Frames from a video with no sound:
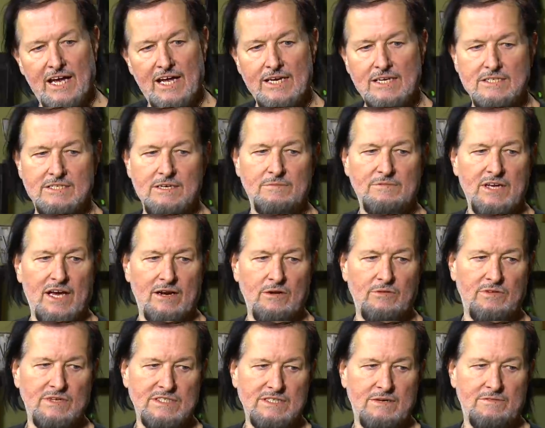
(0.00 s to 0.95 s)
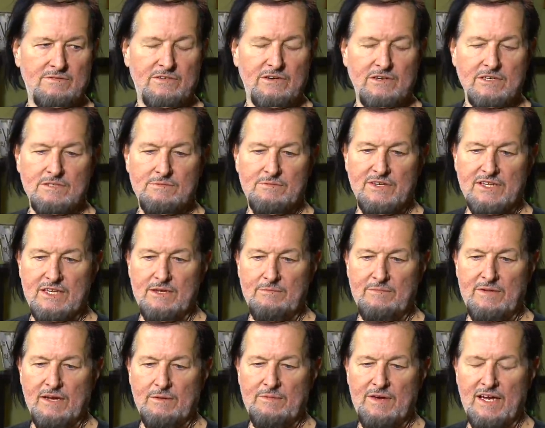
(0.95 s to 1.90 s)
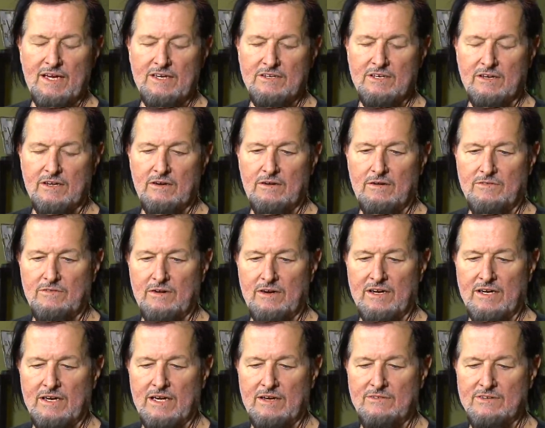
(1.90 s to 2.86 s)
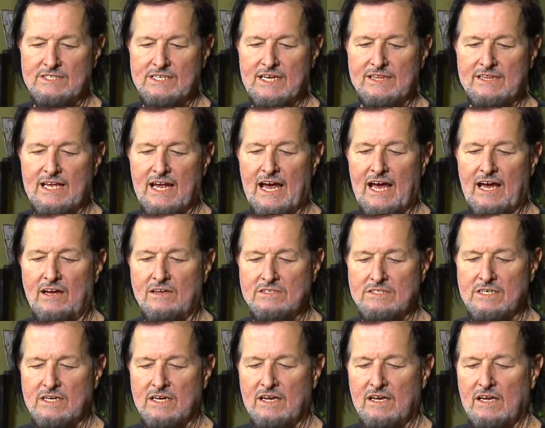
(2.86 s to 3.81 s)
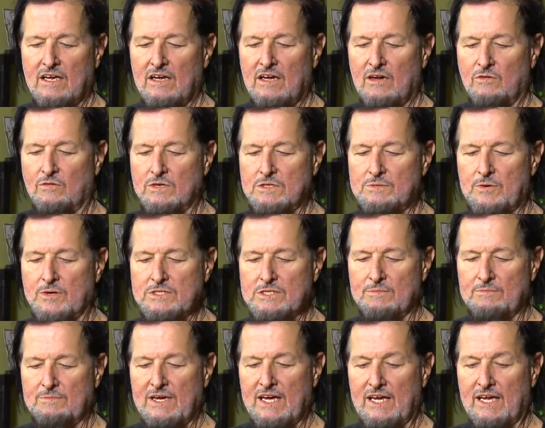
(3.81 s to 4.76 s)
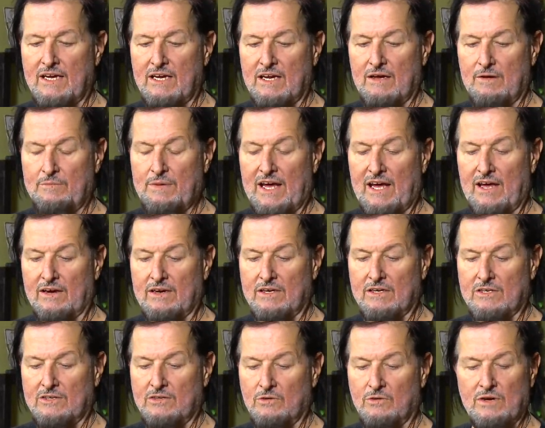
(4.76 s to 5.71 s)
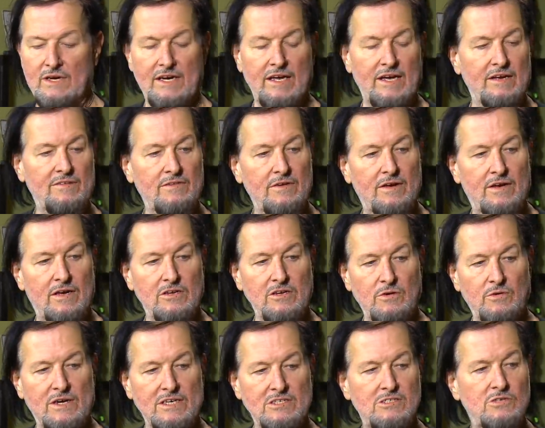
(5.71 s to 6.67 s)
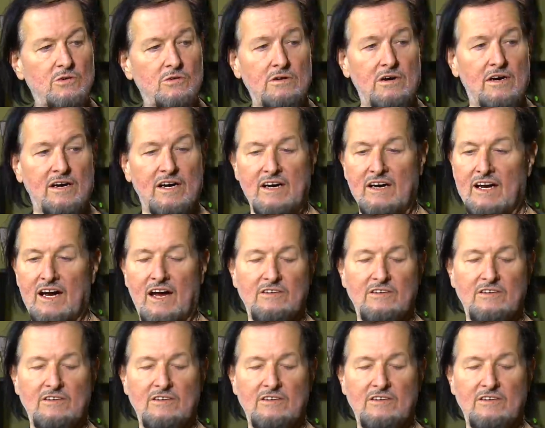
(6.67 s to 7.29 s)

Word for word: Eddie Subtitle was at first, but then Mike Patton took it over, and he was at the house we're supposed to meet about doing a, a U.S. tour.